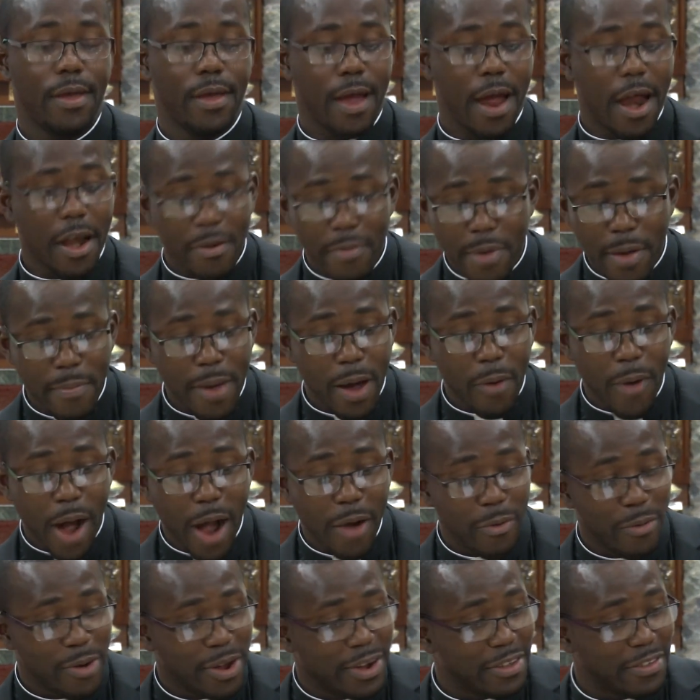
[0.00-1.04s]
I remember while
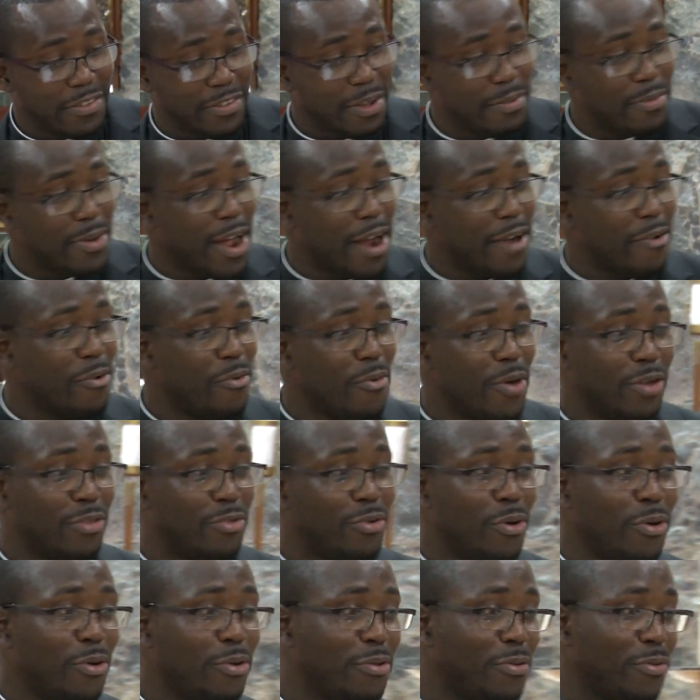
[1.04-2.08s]
we were in the seminary, we were
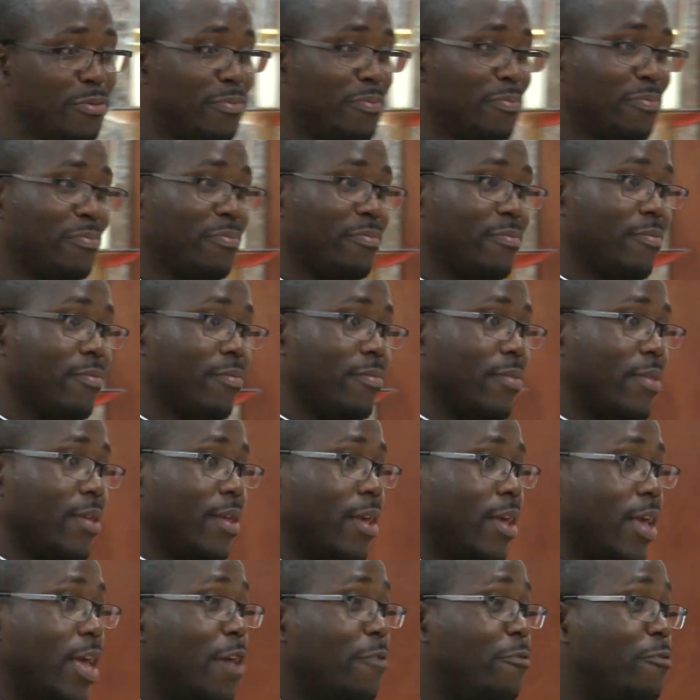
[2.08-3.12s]
told,
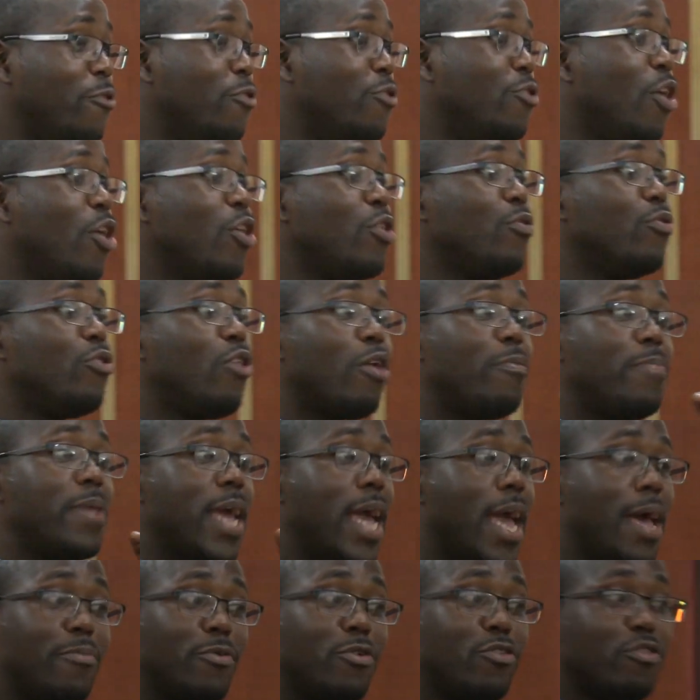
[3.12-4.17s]
if you know you will not be
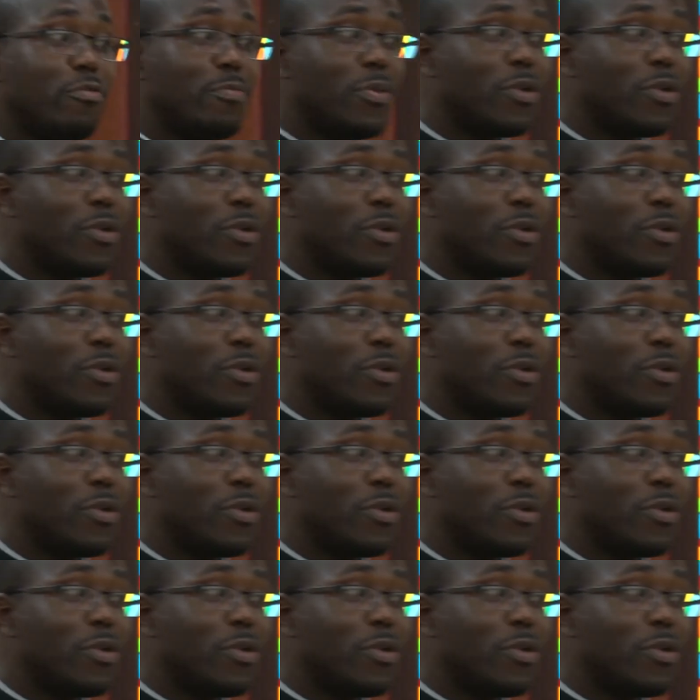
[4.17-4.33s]
able to